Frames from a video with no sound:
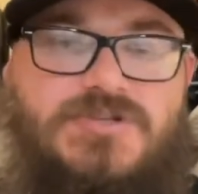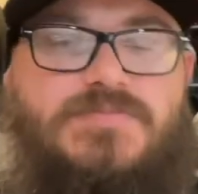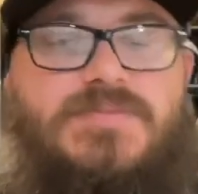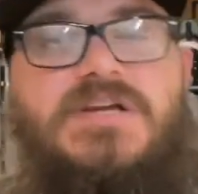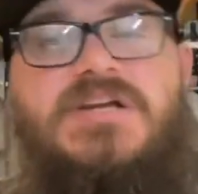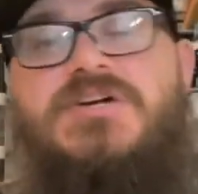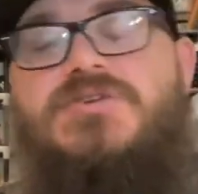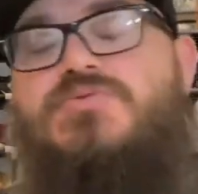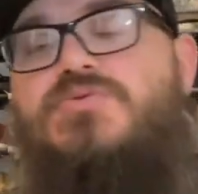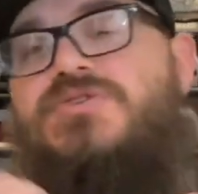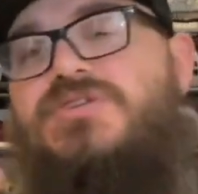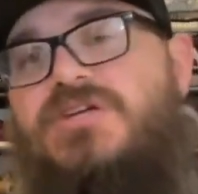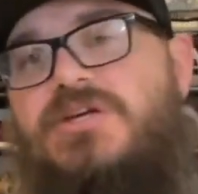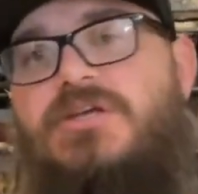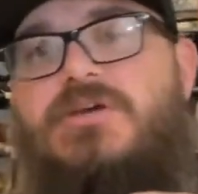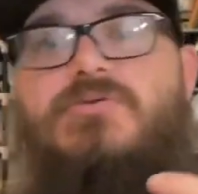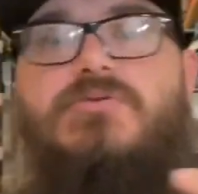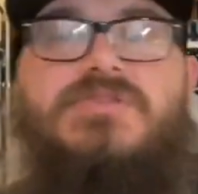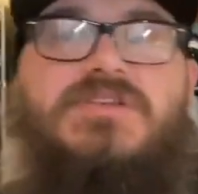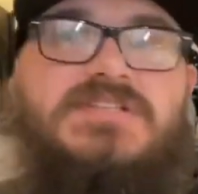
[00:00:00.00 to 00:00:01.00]
Because we're
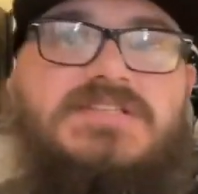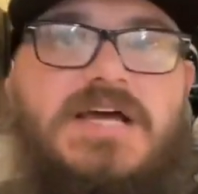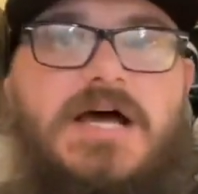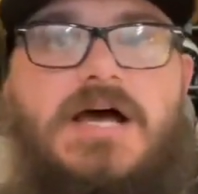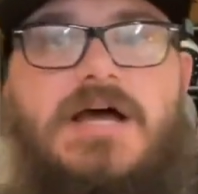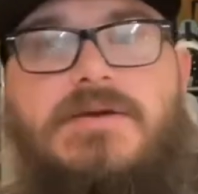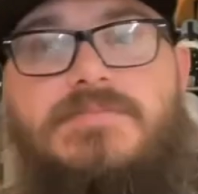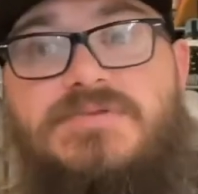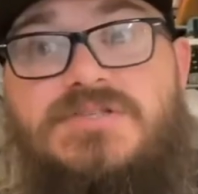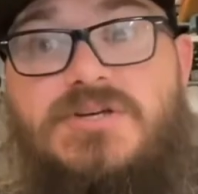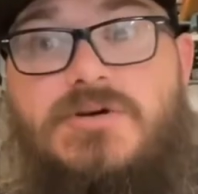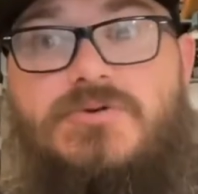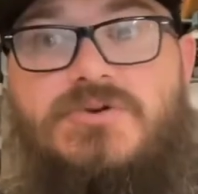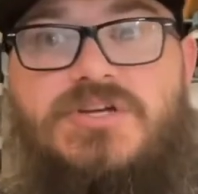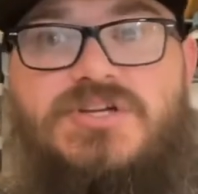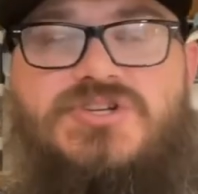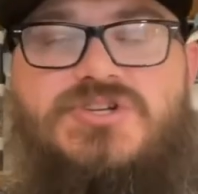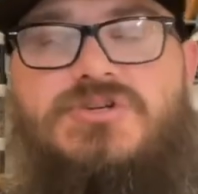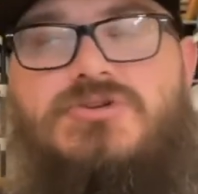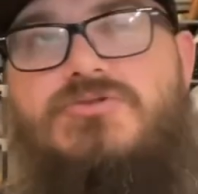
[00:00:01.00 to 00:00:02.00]
dealing with a time zone
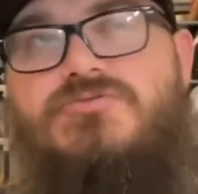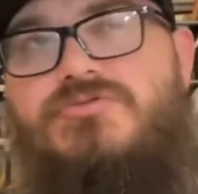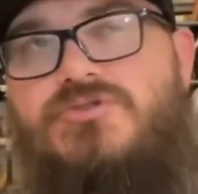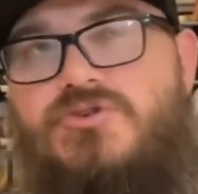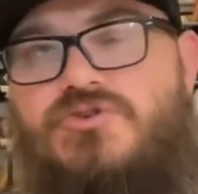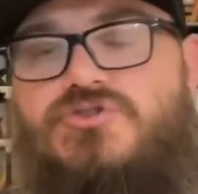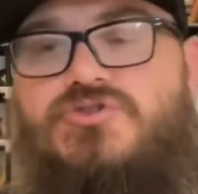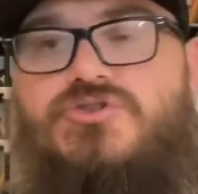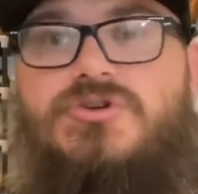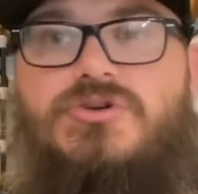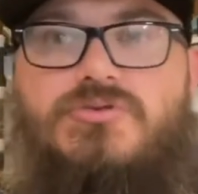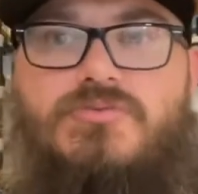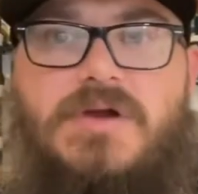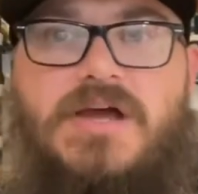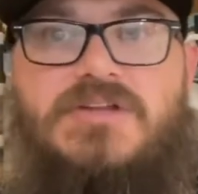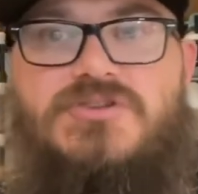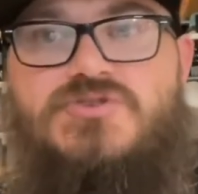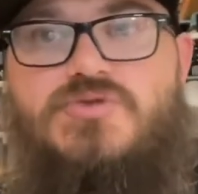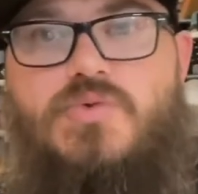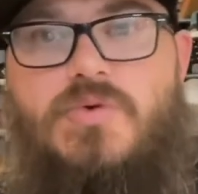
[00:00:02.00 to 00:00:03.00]
issue, usually
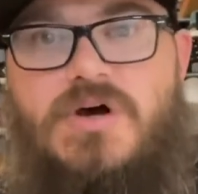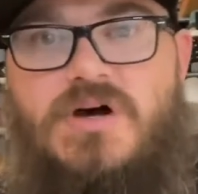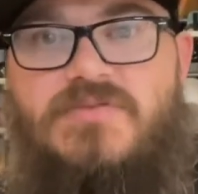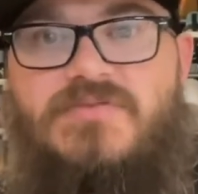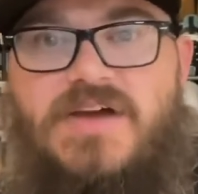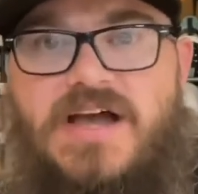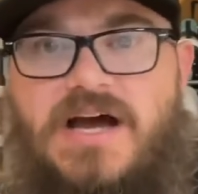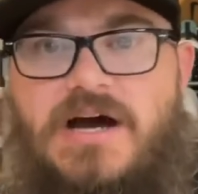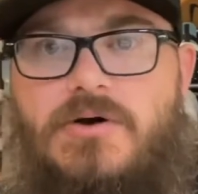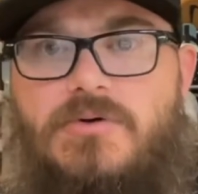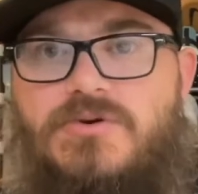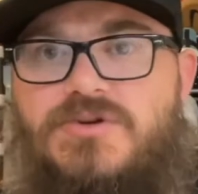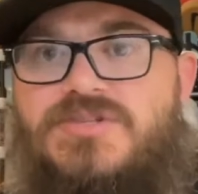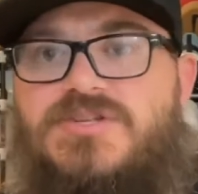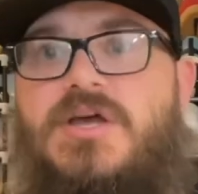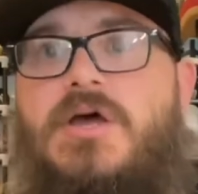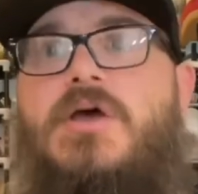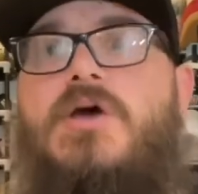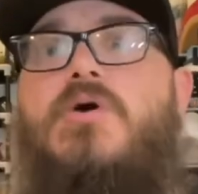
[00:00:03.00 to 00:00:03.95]
around 12 hours.